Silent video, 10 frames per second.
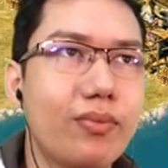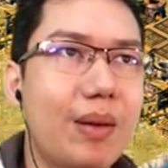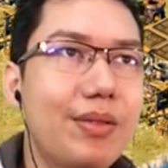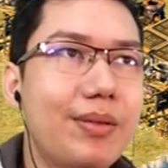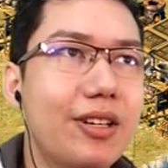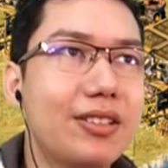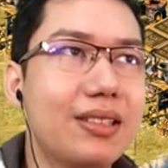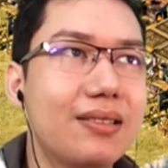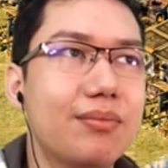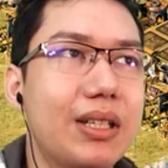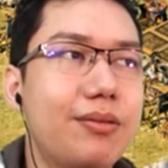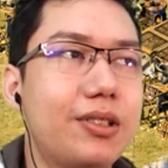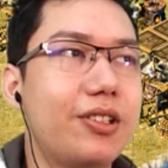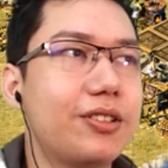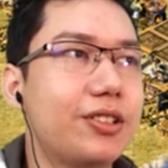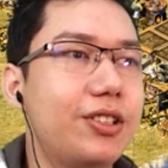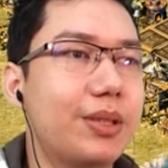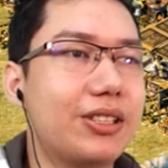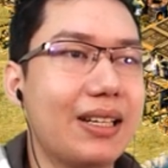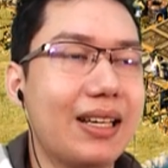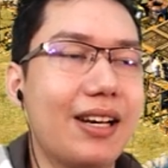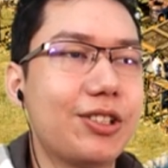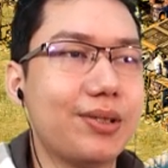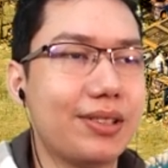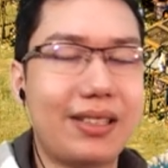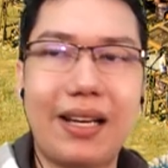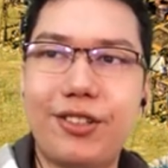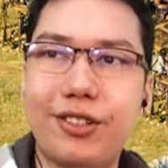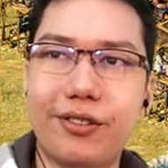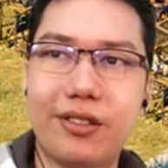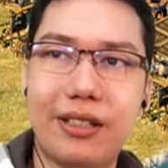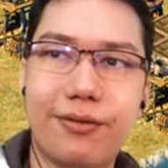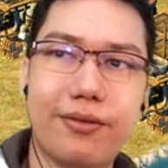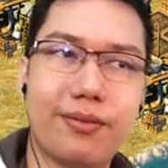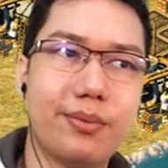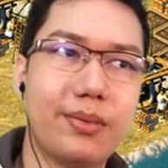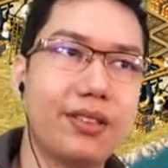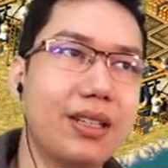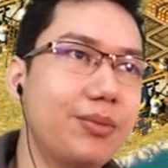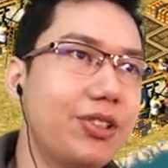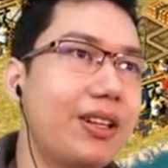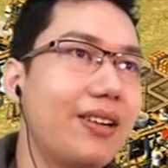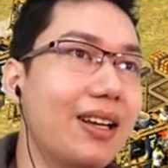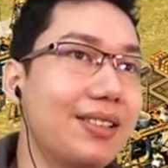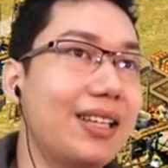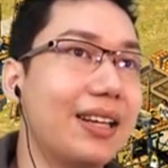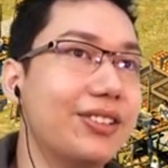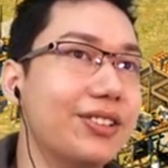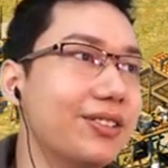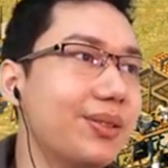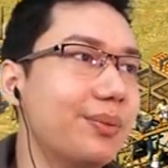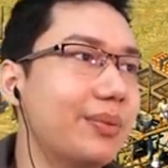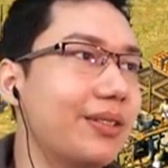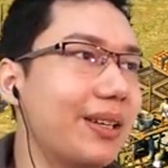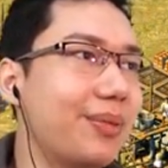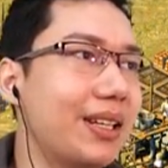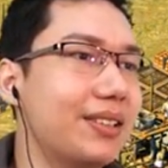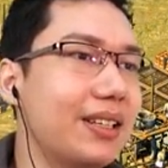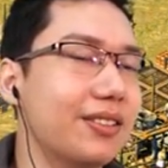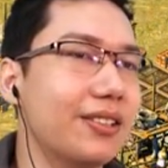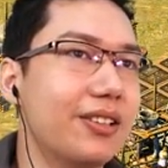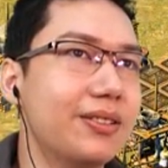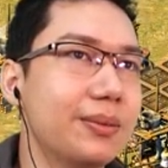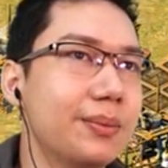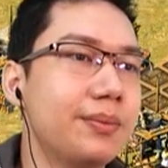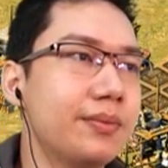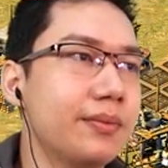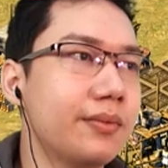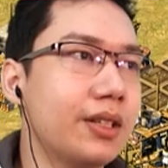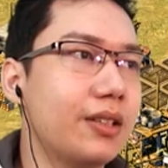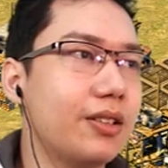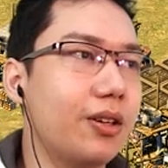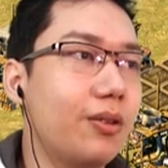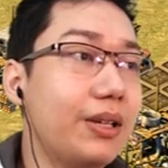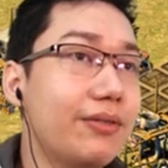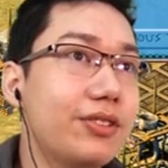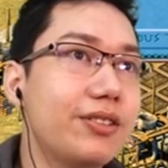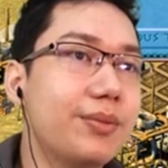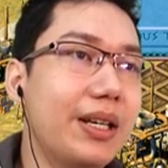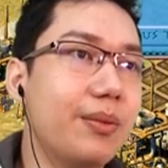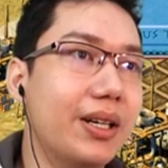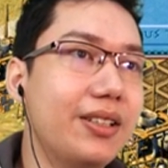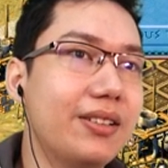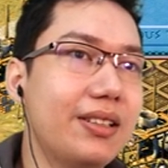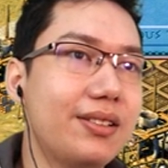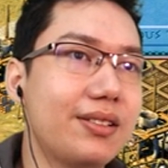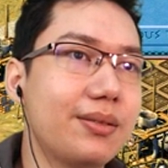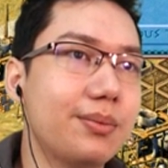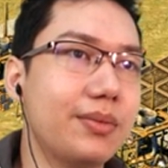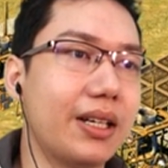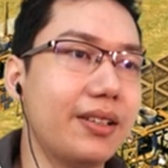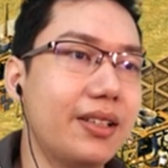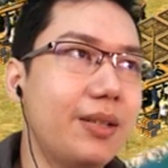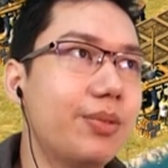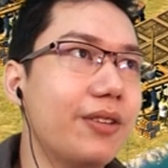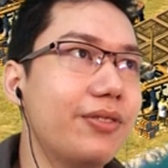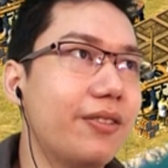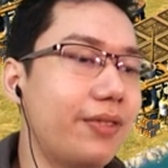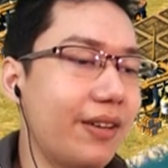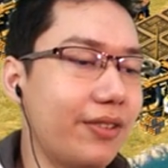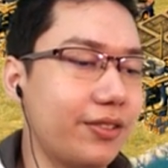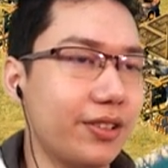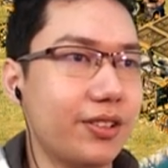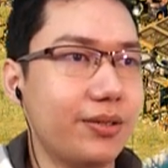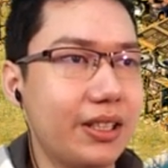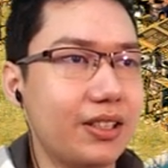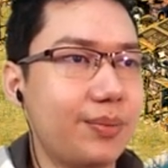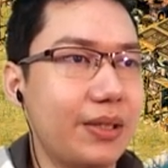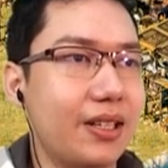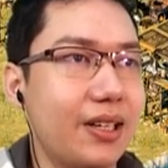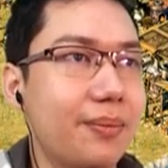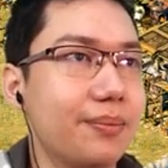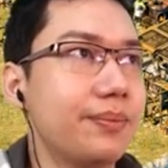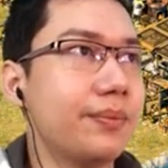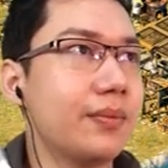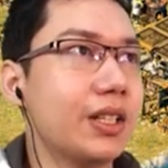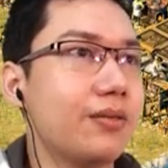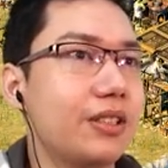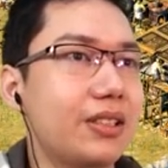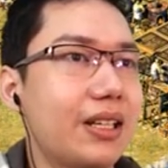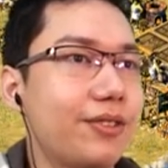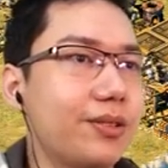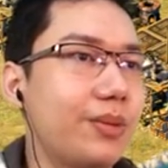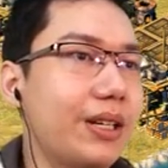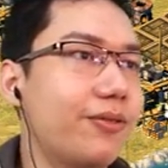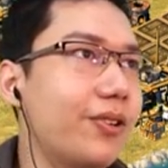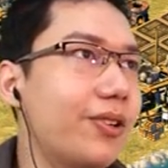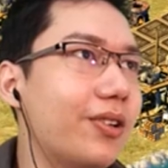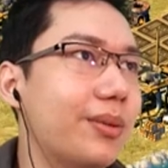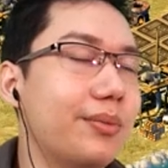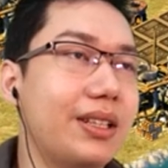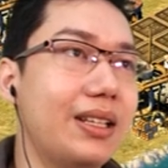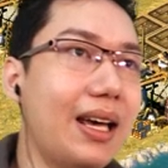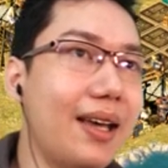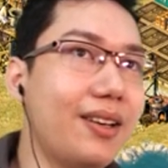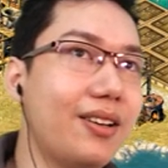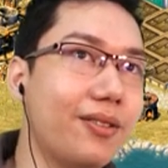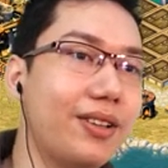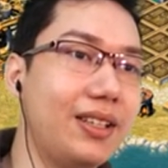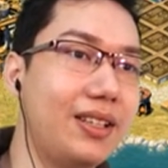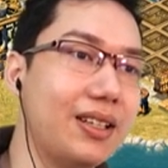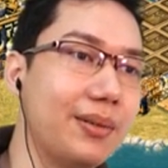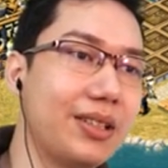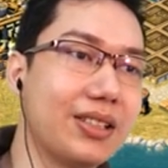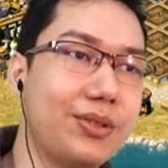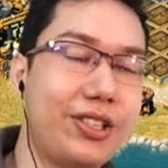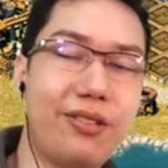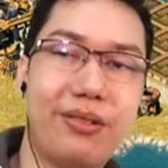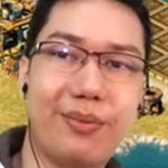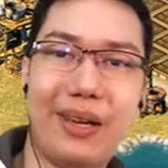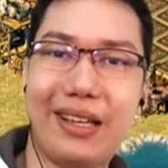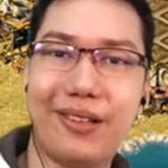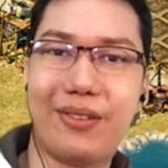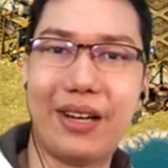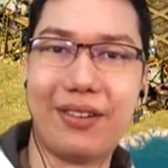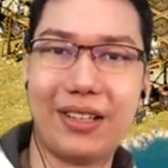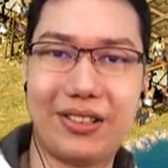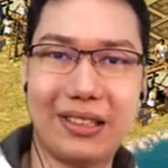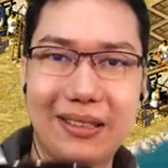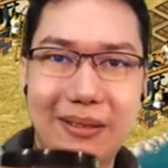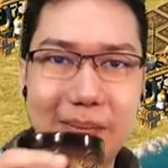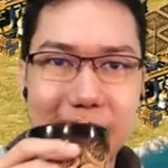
Maybe because it, it would look too much like actual statues, if because I'm sure there are statues that we can place later on. So all we have to do is make money on this. Yeah, yearly profit of 500, so we can speed it up. We just have to wait for the end of the year, because I'm sure we've made 500.